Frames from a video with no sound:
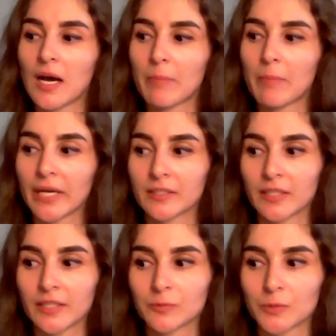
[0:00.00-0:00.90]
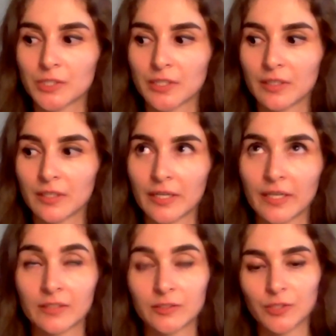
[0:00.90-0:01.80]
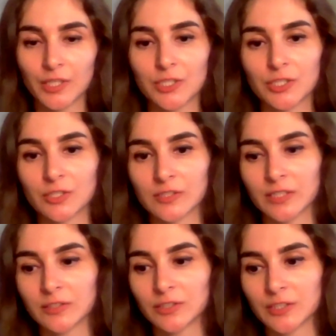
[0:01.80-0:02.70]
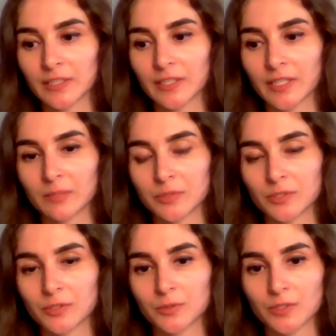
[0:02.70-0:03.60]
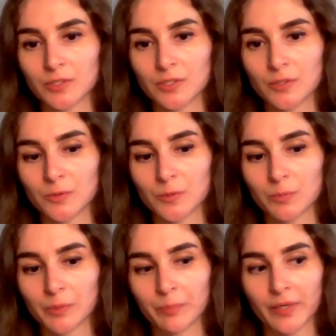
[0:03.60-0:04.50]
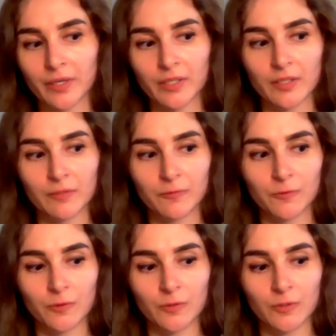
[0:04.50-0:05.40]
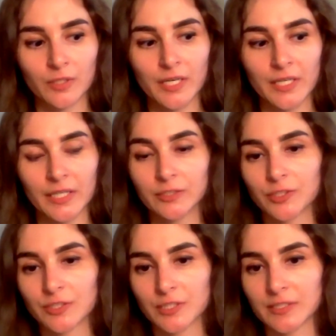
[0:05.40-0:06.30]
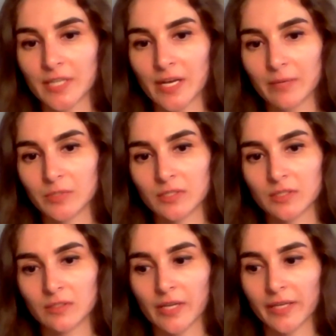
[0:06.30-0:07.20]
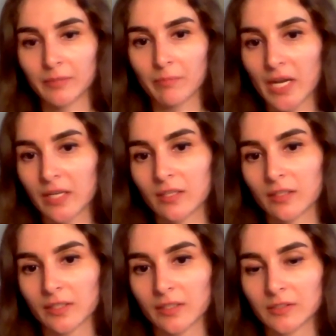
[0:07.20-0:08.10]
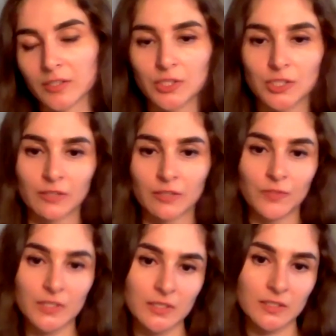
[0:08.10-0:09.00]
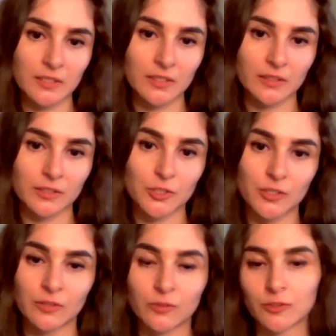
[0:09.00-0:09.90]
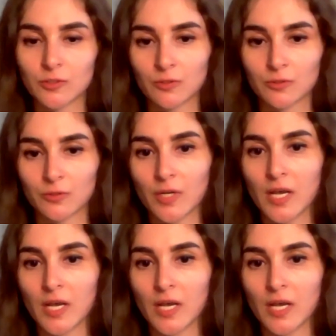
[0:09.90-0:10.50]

Back in the day, it was an educational center that helped students to prepare for entrance exams like math in English and physics in English in order to